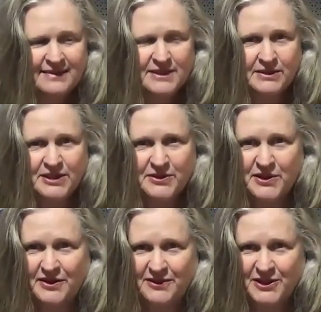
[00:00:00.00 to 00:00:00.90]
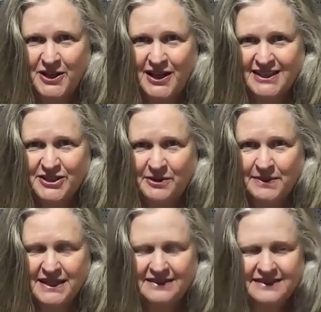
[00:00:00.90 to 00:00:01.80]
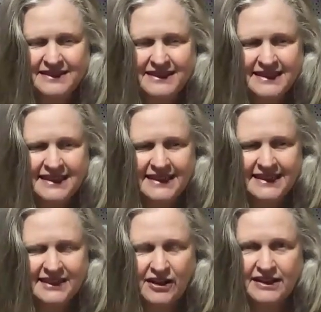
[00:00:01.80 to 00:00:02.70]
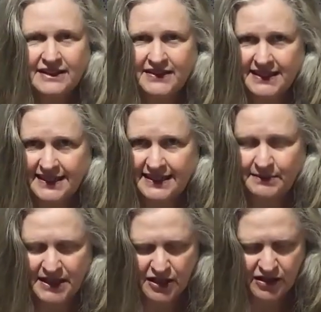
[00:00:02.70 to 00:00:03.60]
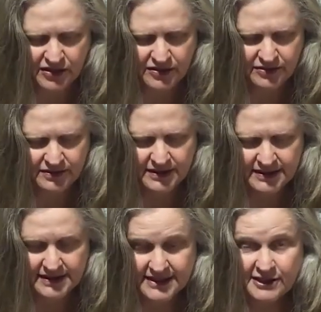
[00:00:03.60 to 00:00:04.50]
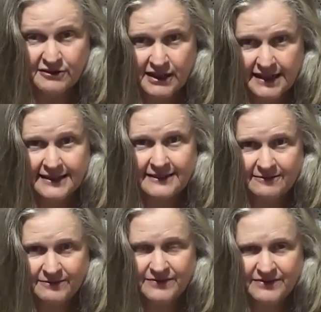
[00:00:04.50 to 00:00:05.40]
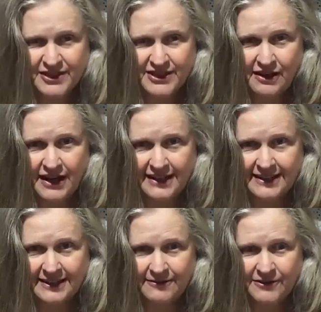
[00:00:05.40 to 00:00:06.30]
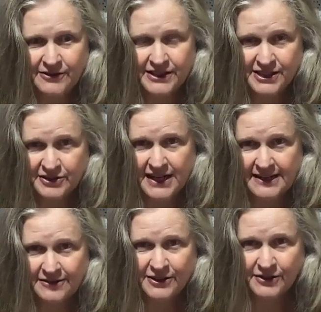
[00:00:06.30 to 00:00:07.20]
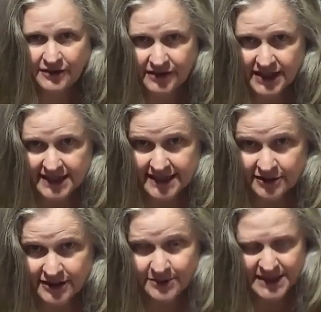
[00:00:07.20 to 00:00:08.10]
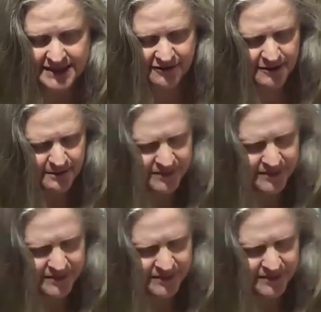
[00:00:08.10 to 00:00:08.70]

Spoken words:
So I do a lot of online shopping, and I'll leave a link below. It's a great site if you're in Australia and you're looking for things a little bit different.